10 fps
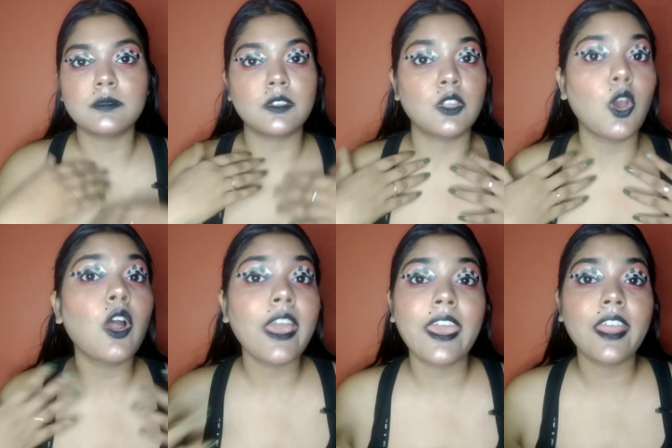
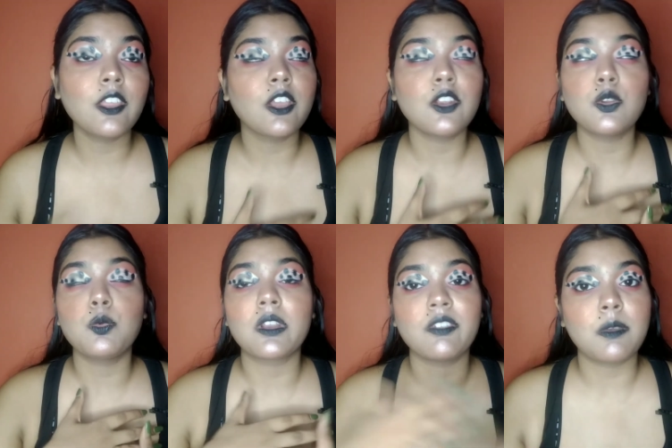your hair, you can do
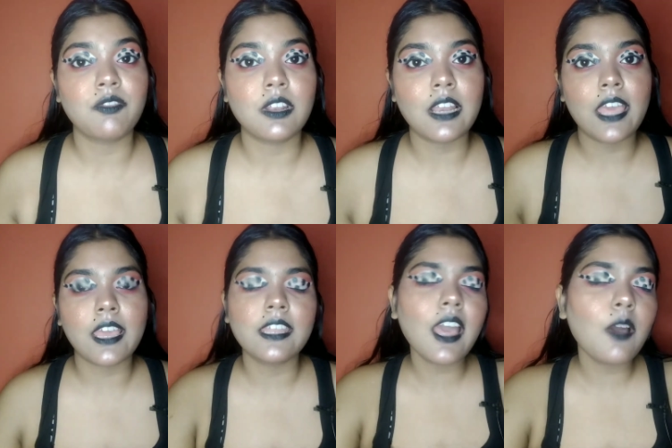whatever you feel like.
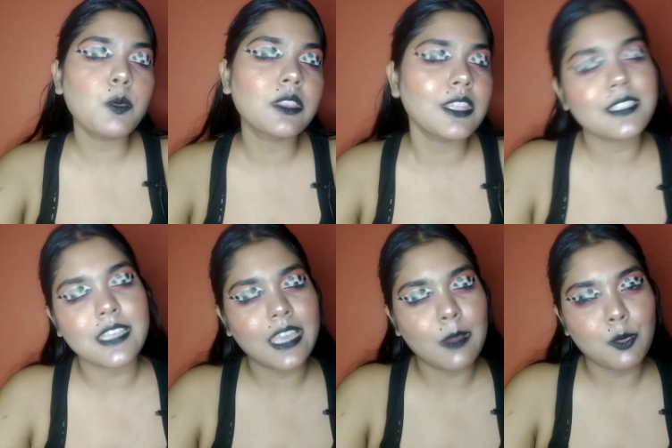And yeah, with this
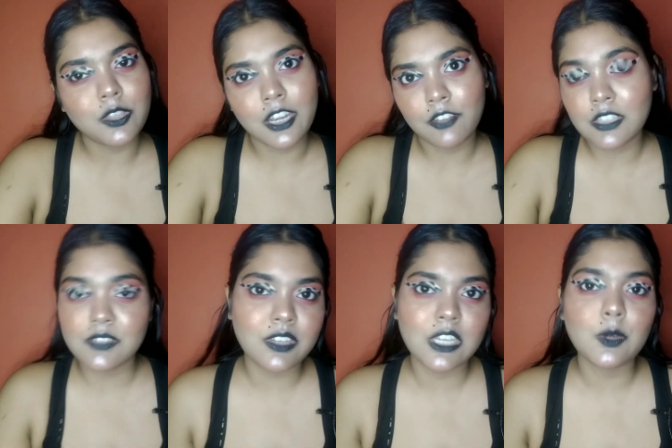I come to the end of this
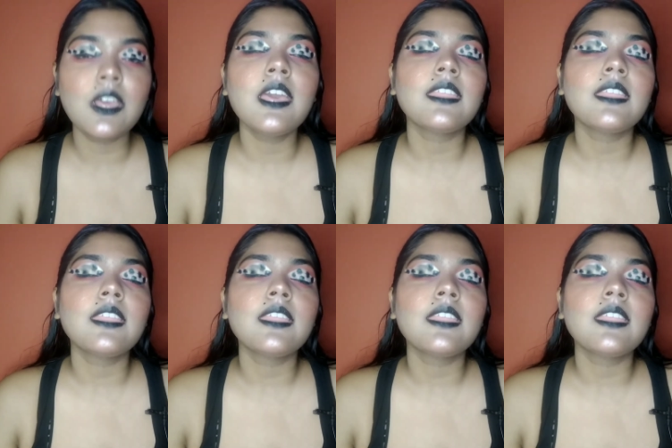video.